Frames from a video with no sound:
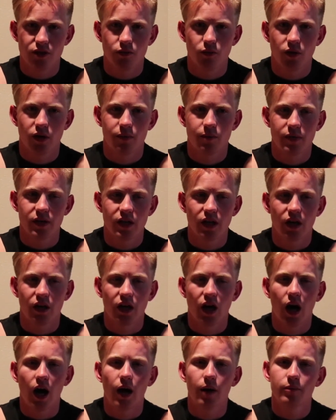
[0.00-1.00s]
You want to be
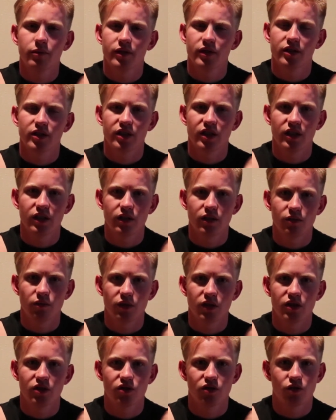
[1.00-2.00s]
accomplishing
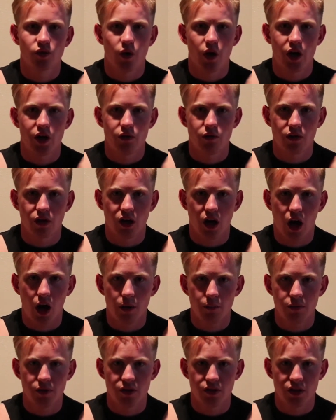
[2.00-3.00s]
what you're trying to
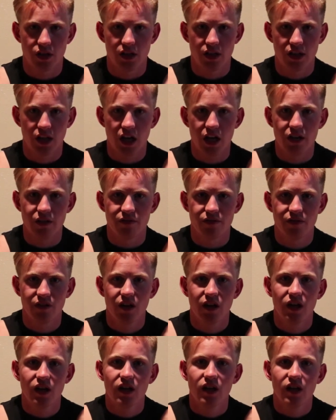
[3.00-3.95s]
accomplish in life.